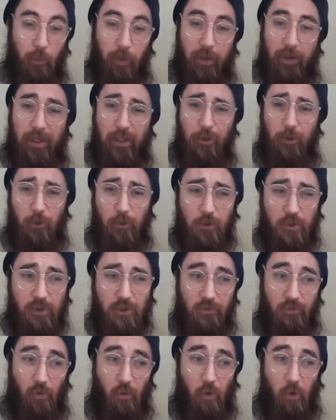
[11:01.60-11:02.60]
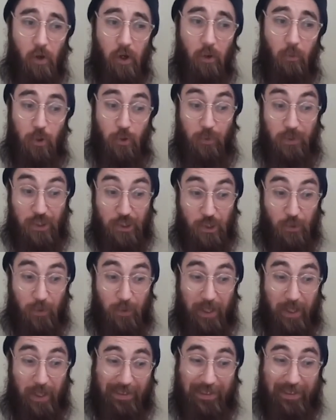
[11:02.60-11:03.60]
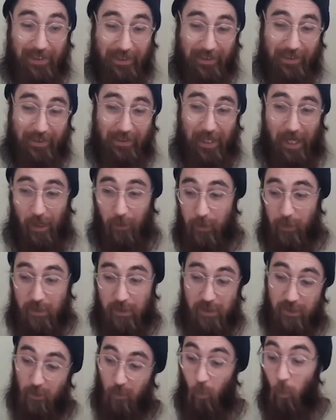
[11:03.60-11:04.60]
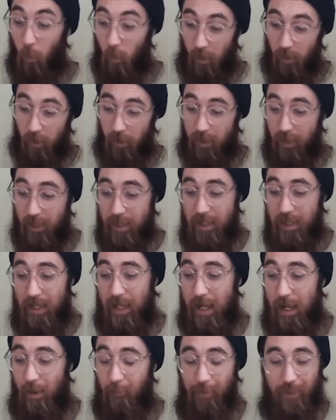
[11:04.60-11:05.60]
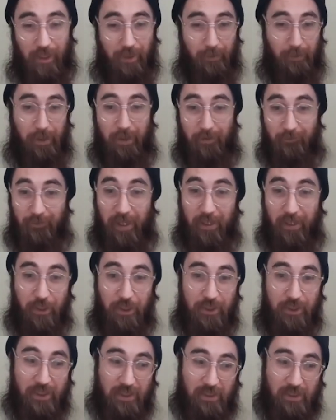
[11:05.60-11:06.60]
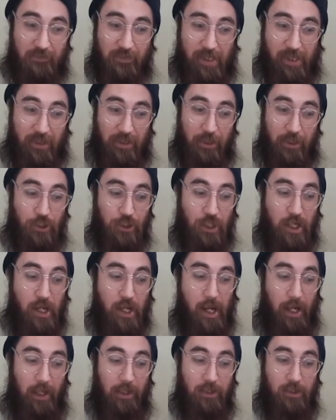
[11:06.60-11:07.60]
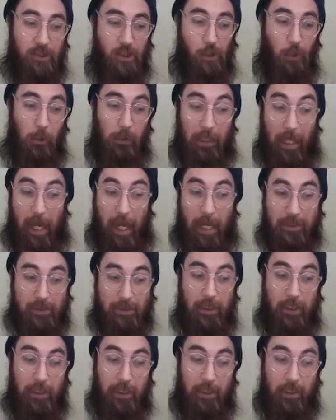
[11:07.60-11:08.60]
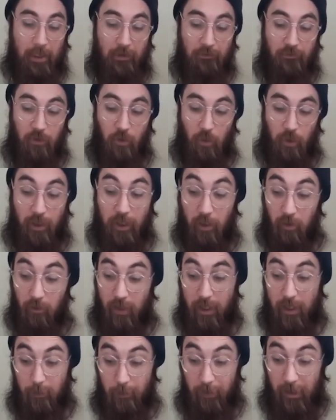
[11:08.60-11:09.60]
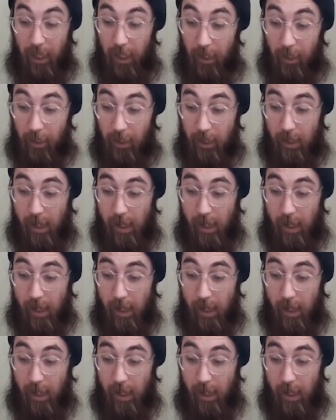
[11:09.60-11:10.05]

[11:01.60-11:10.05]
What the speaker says: what are they used for, which ones do I need, how does this work. We talked about advantage and disadvantage. And so lastly, if you were getting ready to play